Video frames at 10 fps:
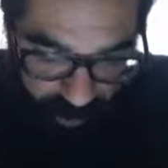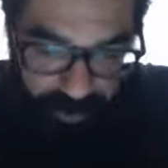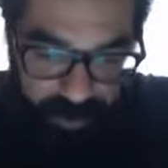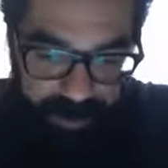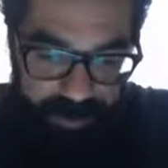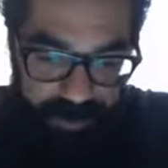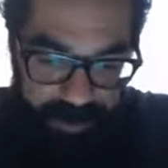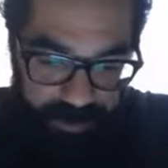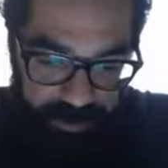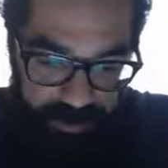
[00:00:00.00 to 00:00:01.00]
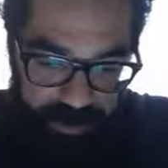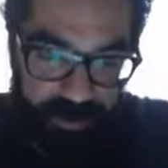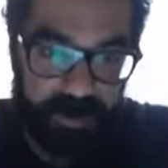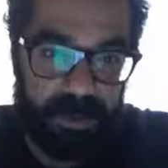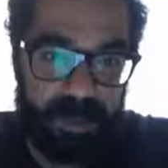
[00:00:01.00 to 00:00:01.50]
Oh, I see, single instead
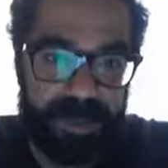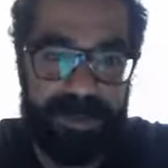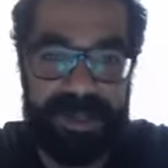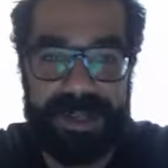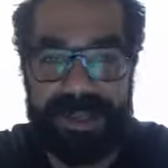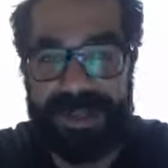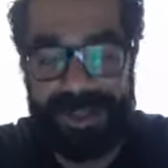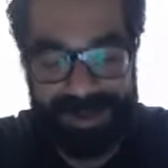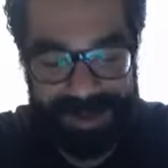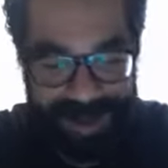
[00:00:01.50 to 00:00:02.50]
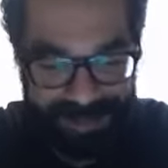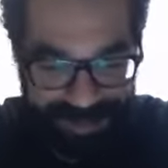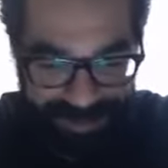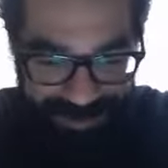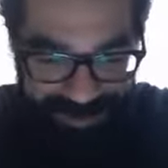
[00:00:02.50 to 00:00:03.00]
of twins. I'm like, are they
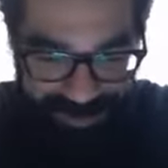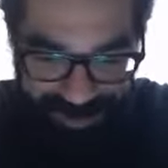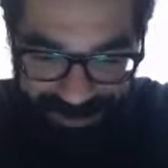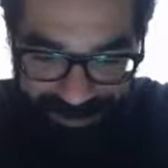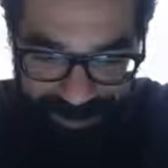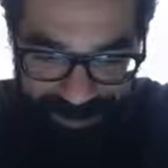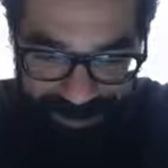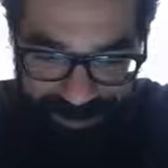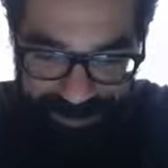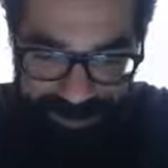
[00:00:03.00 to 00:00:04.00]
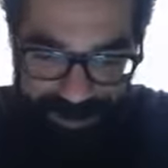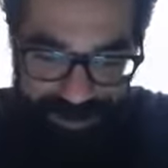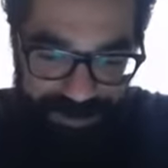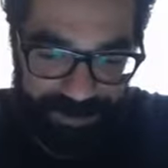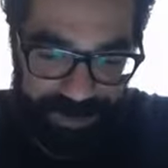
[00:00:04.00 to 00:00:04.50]
asking you if you're single or married on your birth
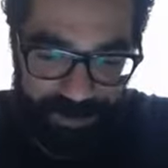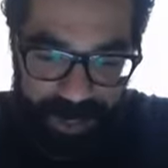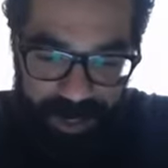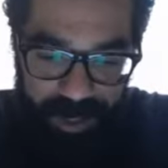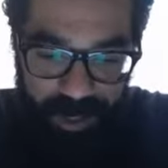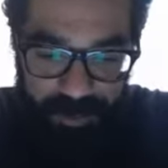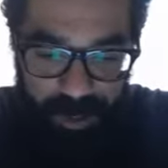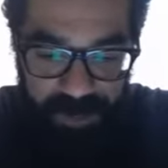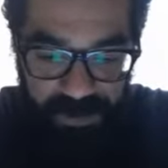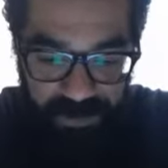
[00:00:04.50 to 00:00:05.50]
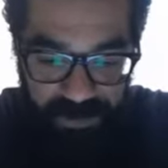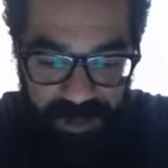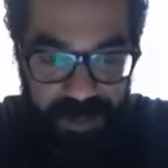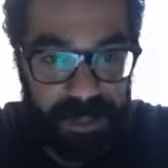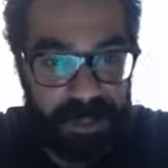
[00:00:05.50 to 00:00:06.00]
certificate? March
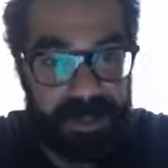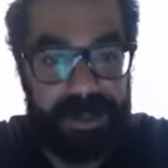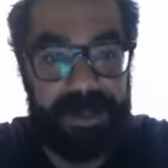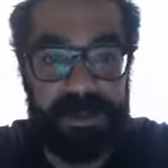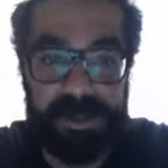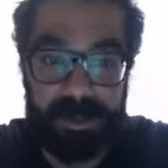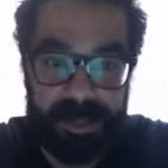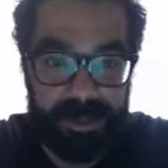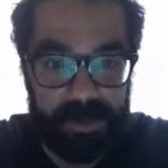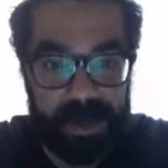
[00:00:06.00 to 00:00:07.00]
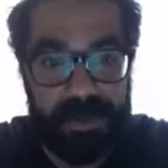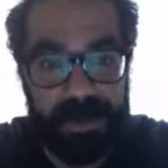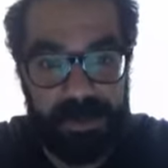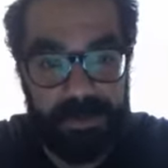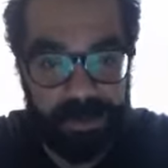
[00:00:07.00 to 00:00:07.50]
15th, 1982, which is
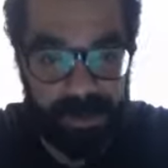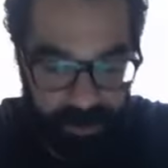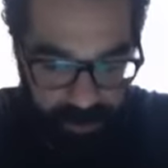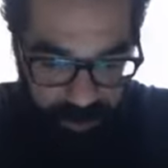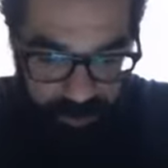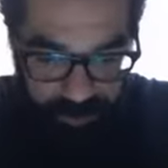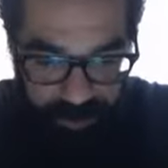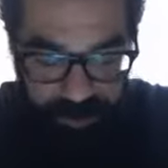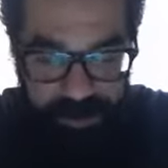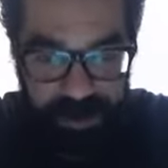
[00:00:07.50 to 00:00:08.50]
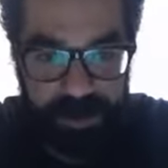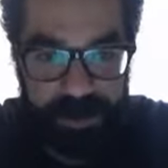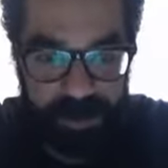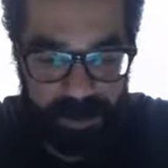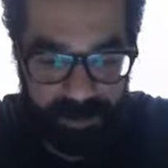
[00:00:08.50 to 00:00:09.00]
relevant. One of my poems is
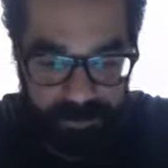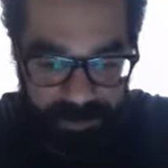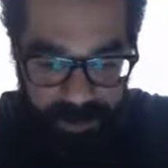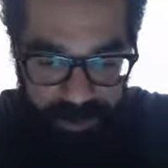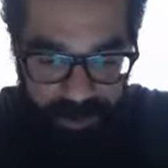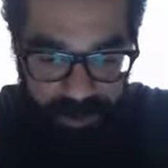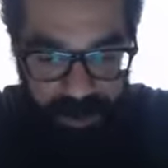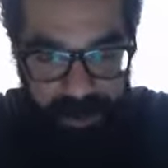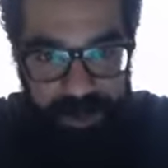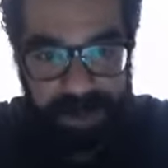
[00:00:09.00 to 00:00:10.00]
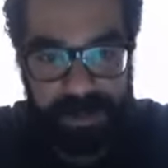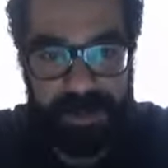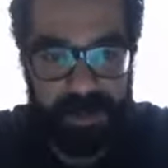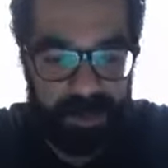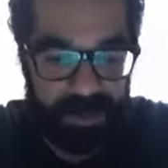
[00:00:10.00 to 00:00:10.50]
King's
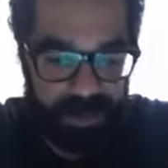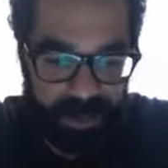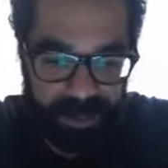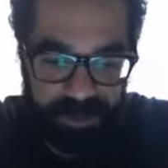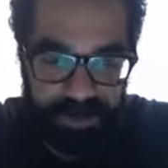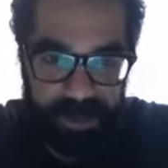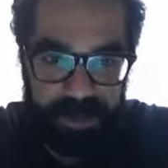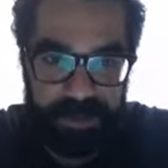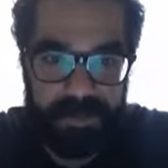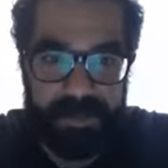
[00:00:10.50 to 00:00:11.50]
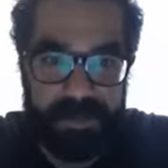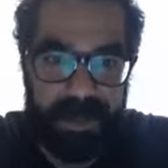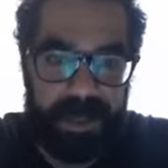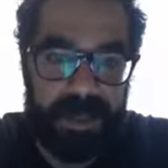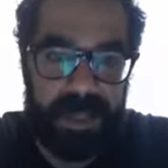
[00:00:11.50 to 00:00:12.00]
Quarters, talks about
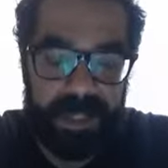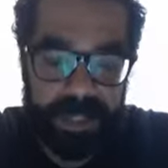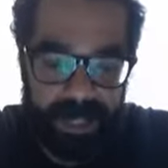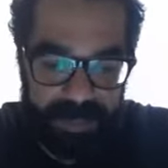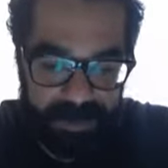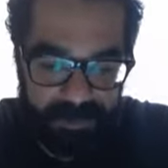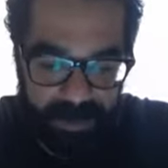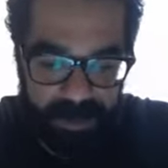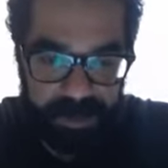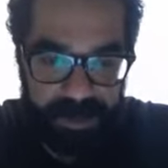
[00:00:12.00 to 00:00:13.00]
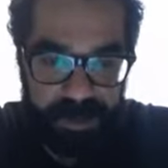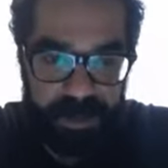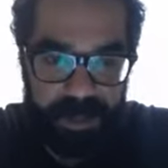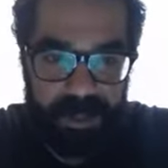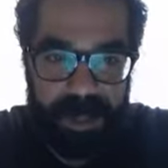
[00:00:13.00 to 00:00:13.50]
the Ides of March.
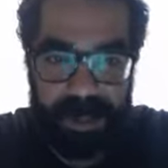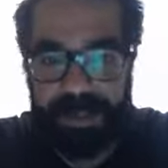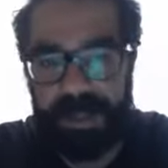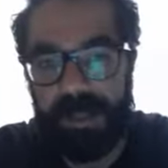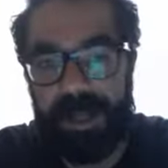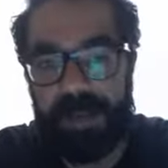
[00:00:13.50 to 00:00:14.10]
I always thought